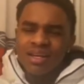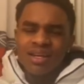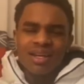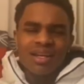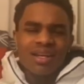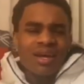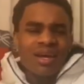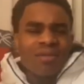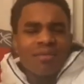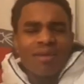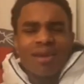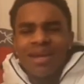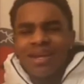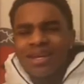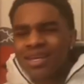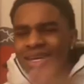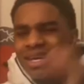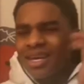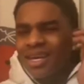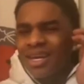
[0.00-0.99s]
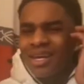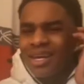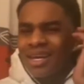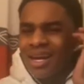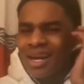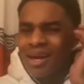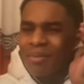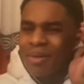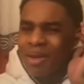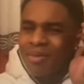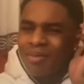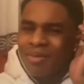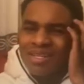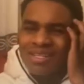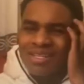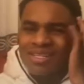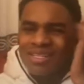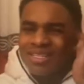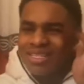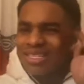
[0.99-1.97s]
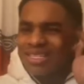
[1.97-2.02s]
I'm like, yeah, nah, man, we
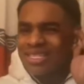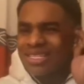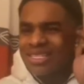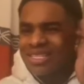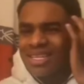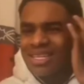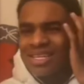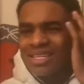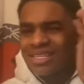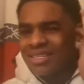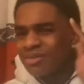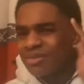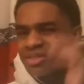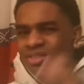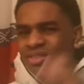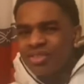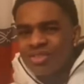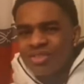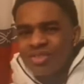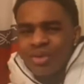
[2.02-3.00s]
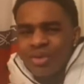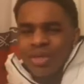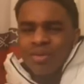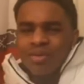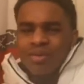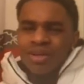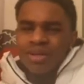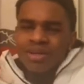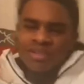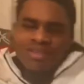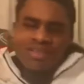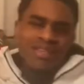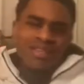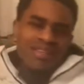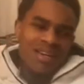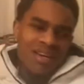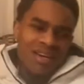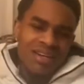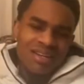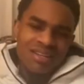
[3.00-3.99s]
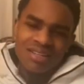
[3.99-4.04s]
just, these niggas was tweaking with little TJ
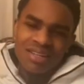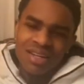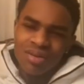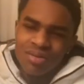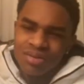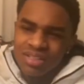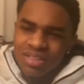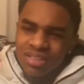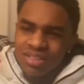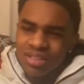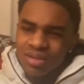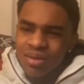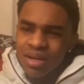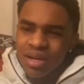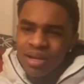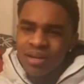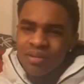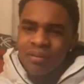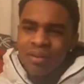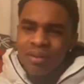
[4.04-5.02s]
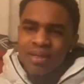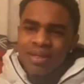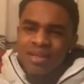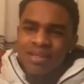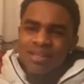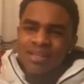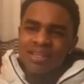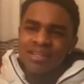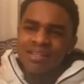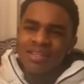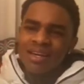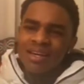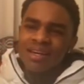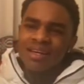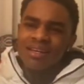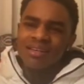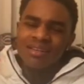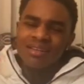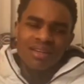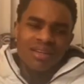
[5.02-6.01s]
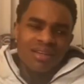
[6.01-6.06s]
and the stone shit, so we had to beat these niggas' ass.
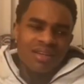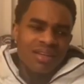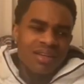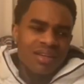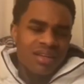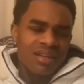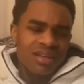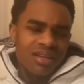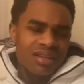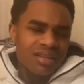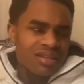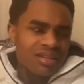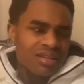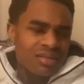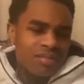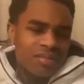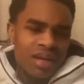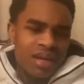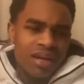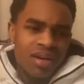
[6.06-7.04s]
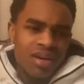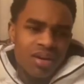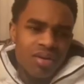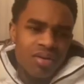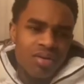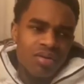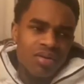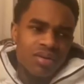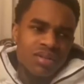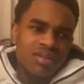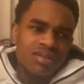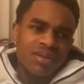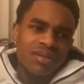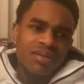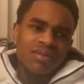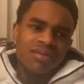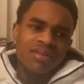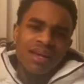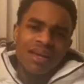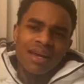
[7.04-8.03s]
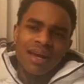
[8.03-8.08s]
So I'm like, cool. So he was
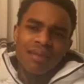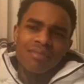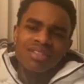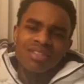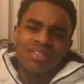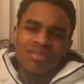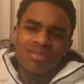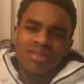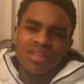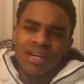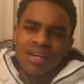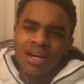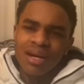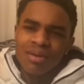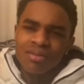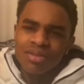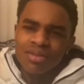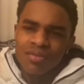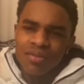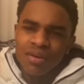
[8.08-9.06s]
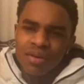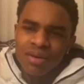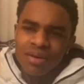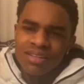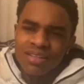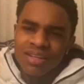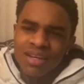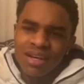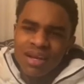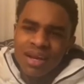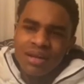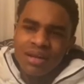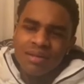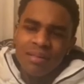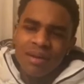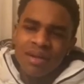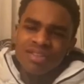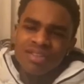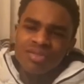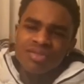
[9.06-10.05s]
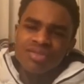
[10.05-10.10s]
like, I'm just gonna thug it out with you for the rest of the night. Pitch it
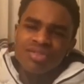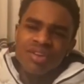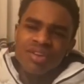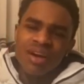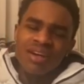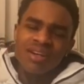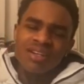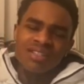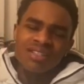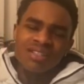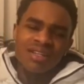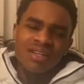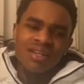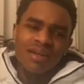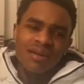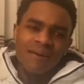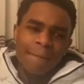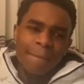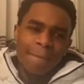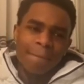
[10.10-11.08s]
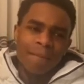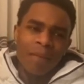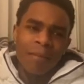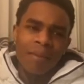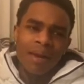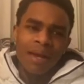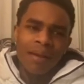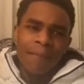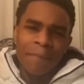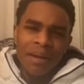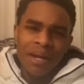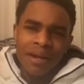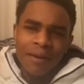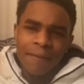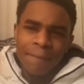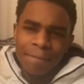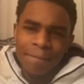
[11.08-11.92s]
him for six months, Jody. I'm like, bet.